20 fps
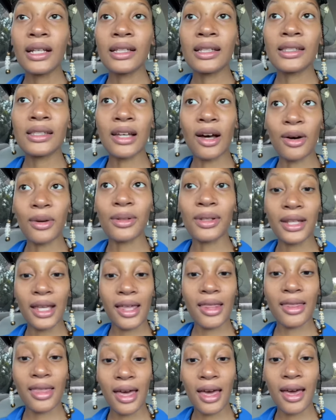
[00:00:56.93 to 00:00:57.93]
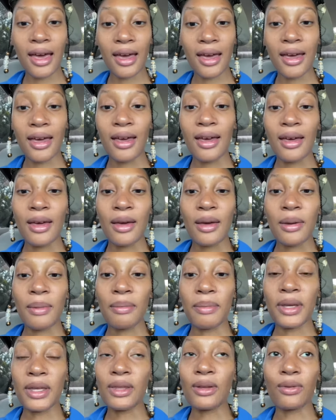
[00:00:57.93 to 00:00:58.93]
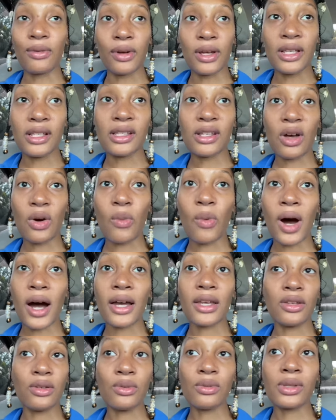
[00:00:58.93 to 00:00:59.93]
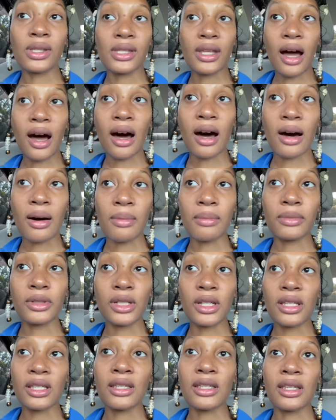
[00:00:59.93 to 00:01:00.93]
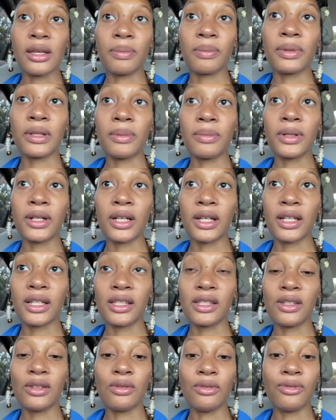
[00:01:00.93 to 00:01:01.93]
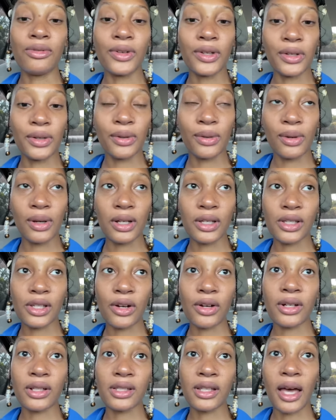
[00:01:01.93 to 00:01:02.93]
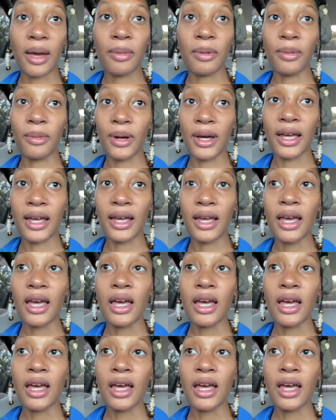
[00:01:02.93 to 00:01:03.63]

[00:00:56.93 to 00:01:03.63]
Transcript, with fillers: don't let that be the reason why you stop just simply because you feel a certain type of way.